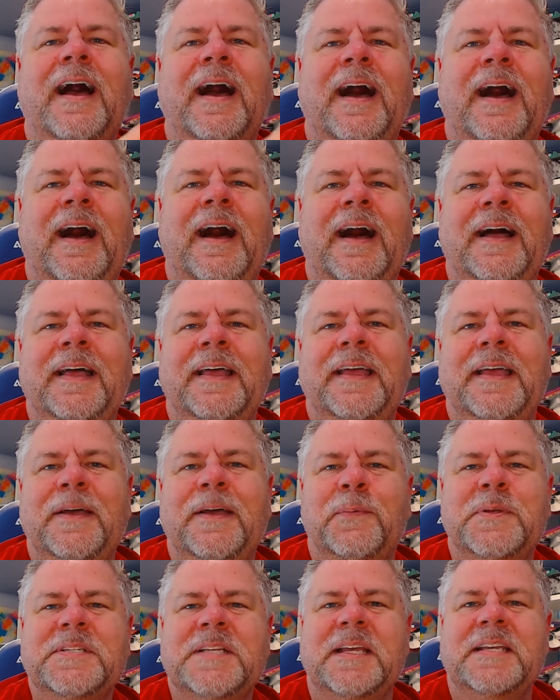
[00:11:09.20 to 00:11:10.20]
Uh, it
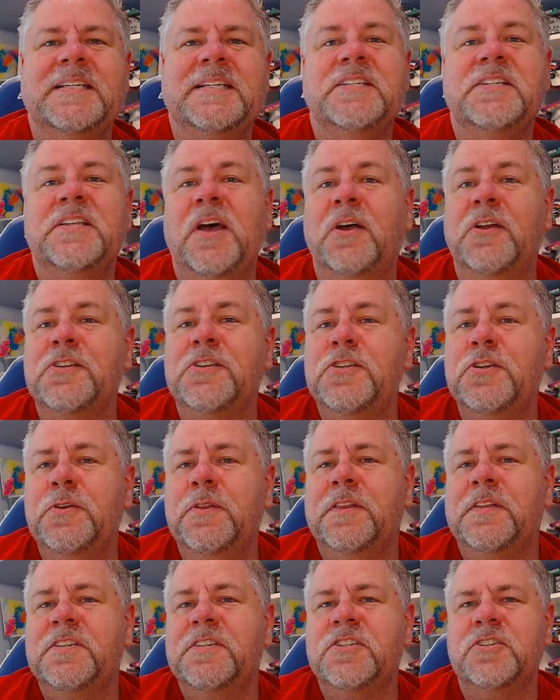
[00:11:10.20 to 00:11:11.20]
was a
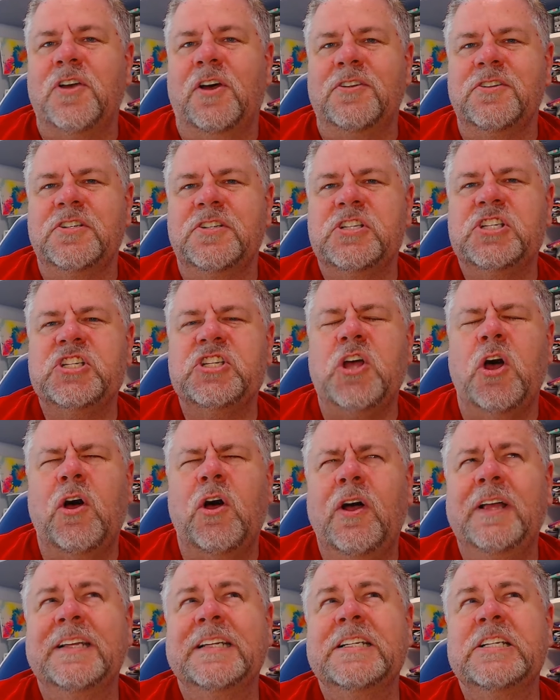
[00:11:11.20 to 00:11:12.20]
sawtooth saw,
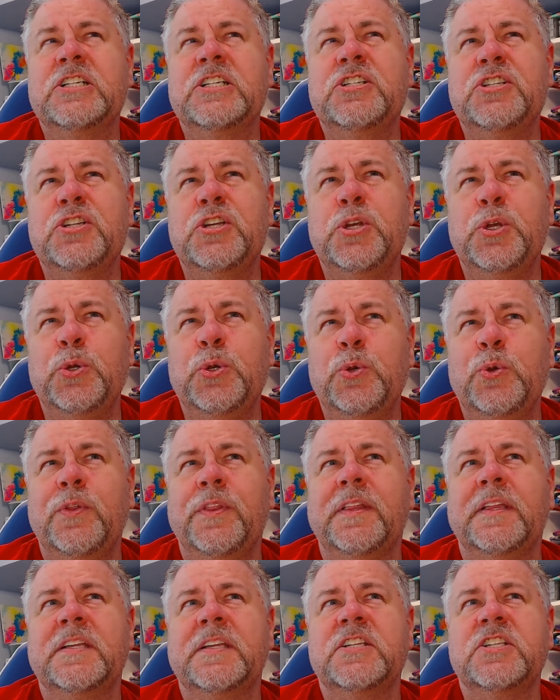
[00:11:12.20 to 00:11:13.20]

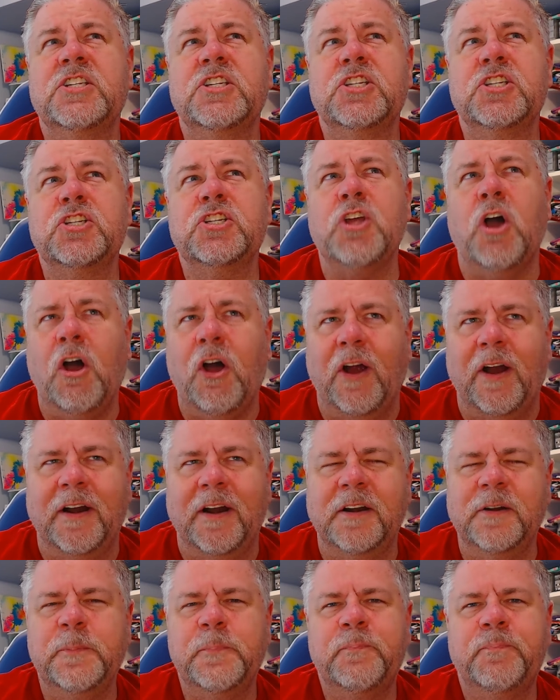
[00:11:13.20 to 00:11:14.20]
sawtooth
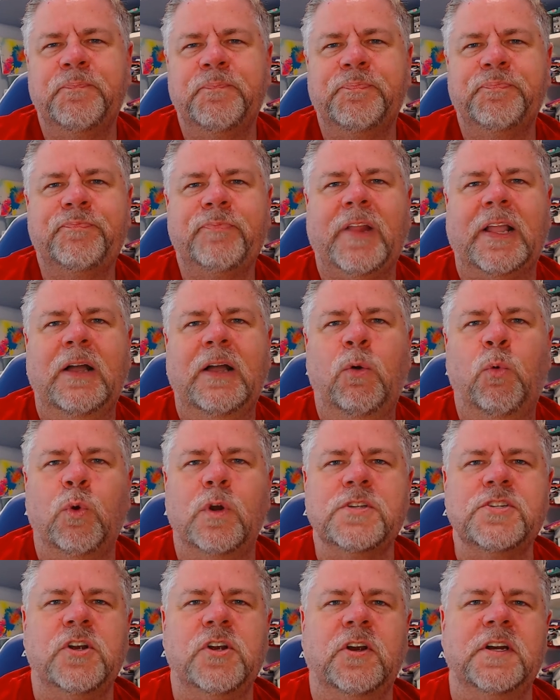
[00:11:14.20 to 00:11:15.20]
star.
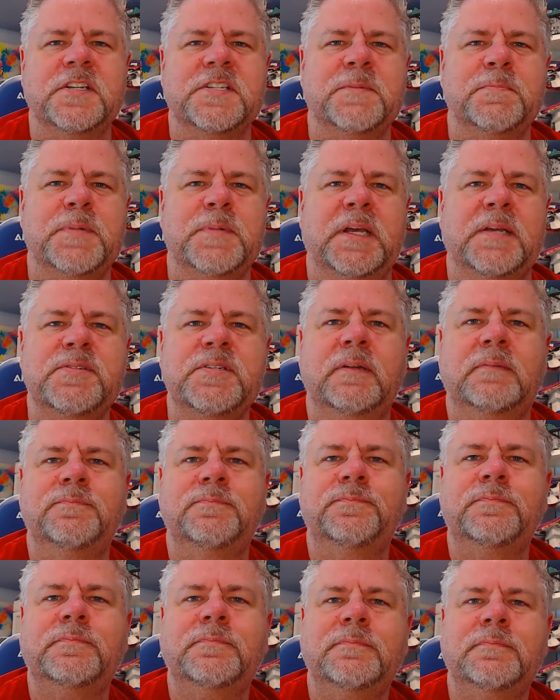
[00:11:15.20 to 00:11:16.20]
Words are hard sometimes,
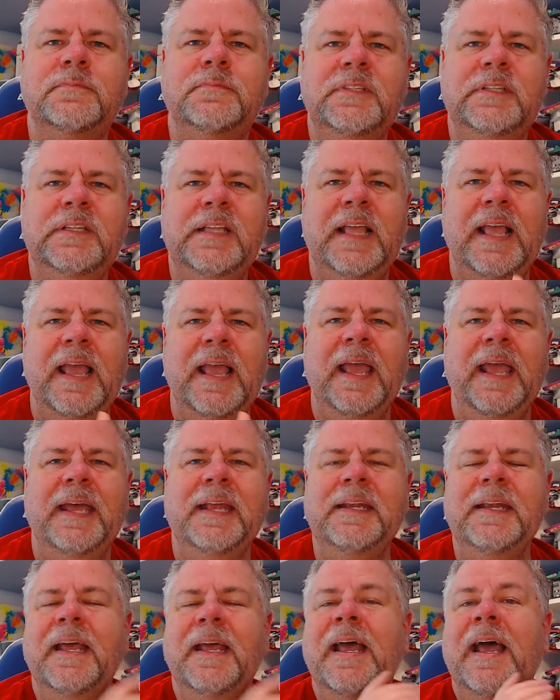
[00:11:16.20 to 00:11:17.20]

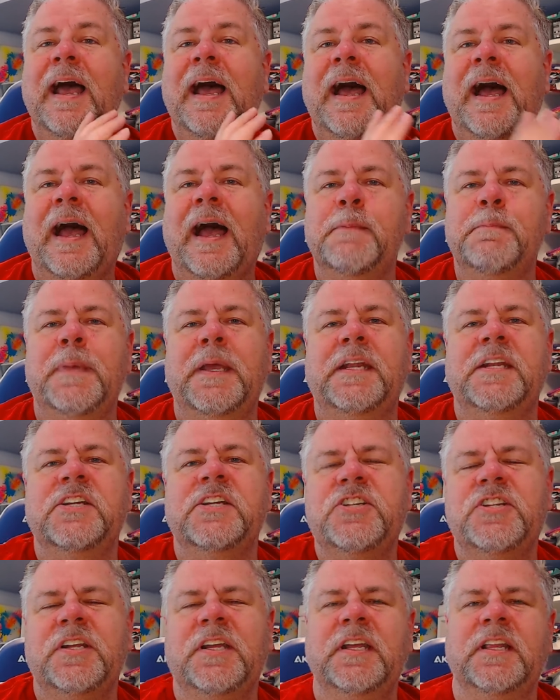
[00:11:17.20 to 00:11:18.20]
and I
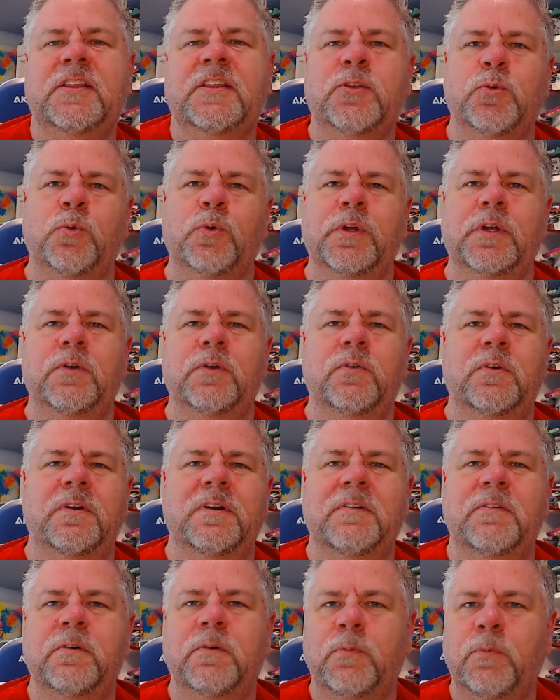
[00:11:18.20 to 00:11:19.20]
managed to get through it
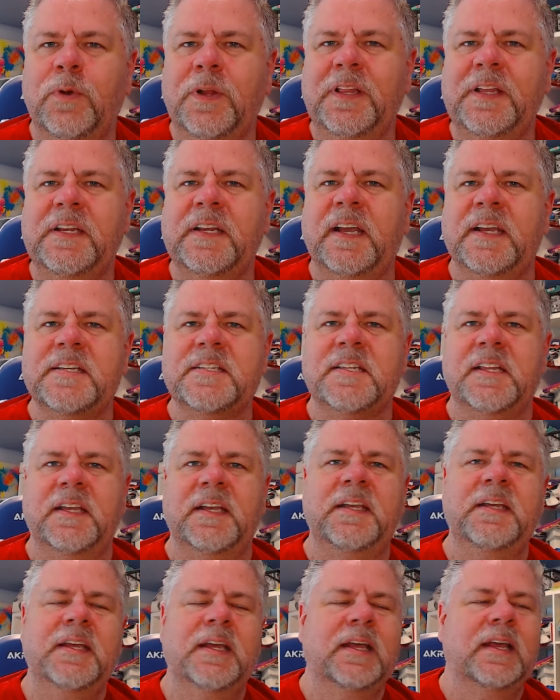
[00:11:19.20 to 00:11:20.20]
really
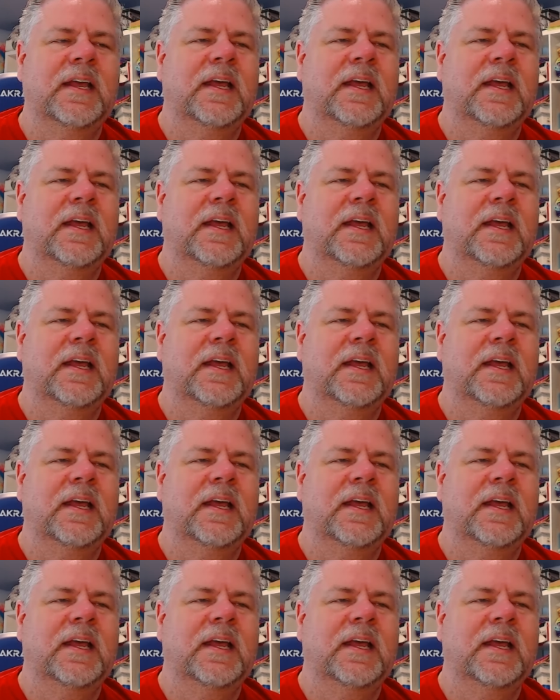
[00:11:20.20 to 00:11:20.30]
nicely.